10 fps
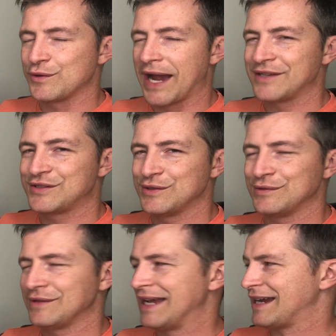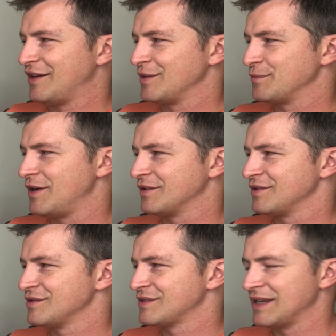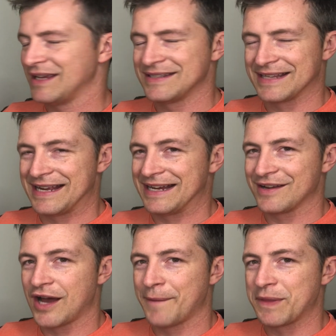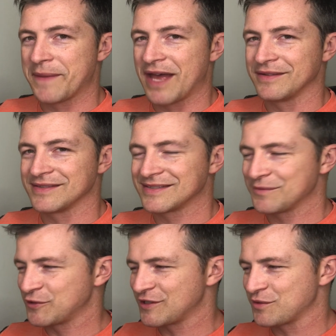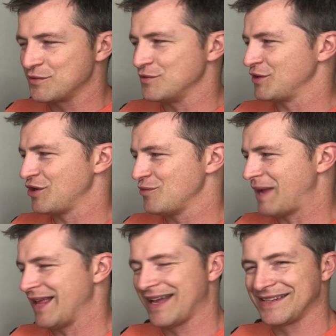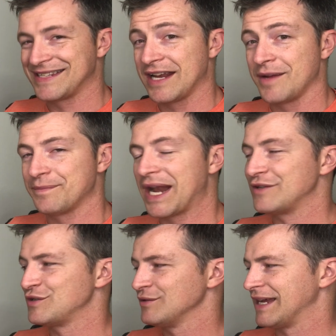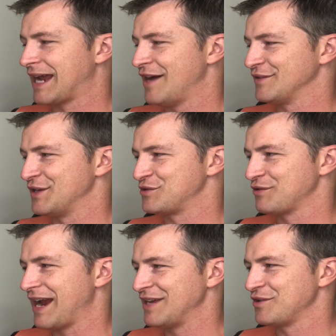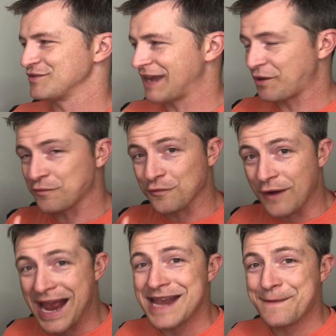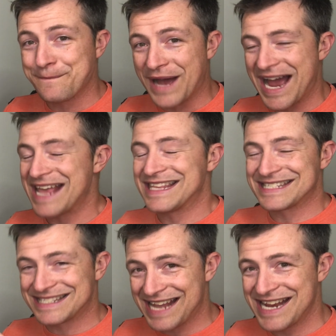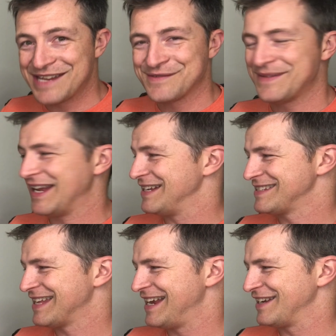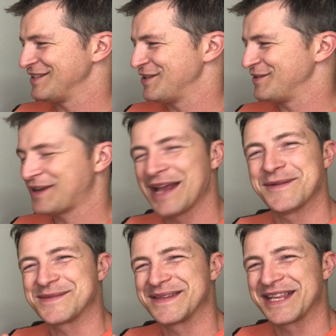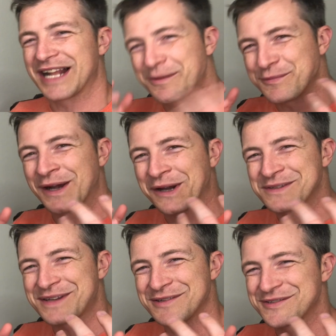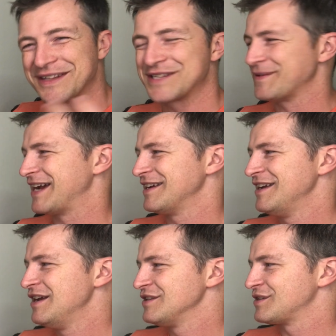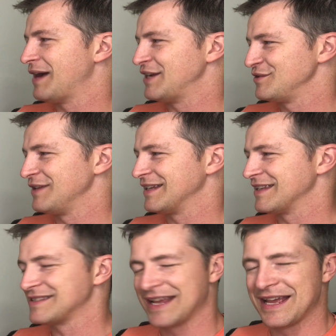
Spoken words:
I do like how the Broncos is like up in the mountains, which is cool, you know, Mile High Stadium. But I do like how the train goes like right by the stadium, and it's like, you know, it kind of makes me think like Broncos country, let's ride. So I do like this.